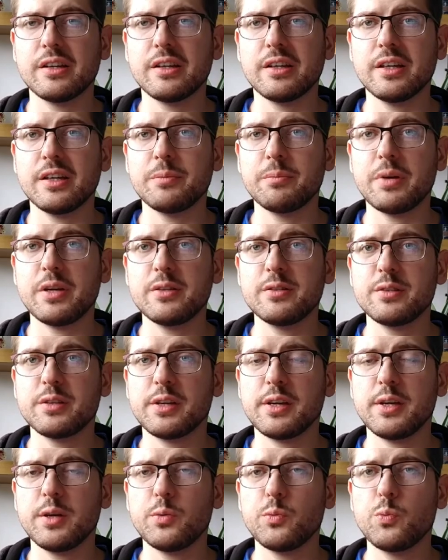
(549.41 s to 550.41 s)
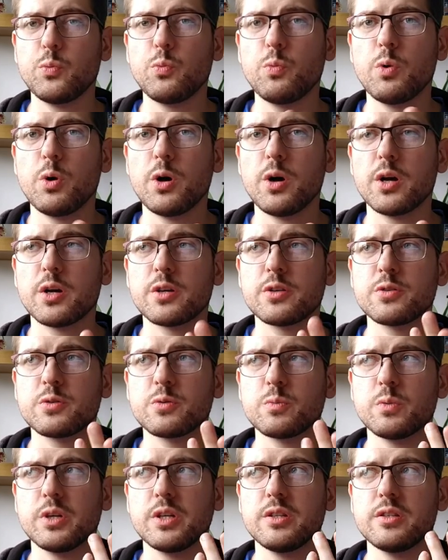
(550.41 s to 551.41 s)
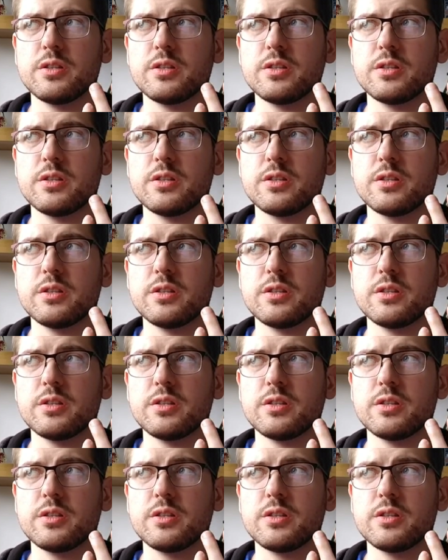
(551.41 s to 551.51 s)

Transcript: and basically it works with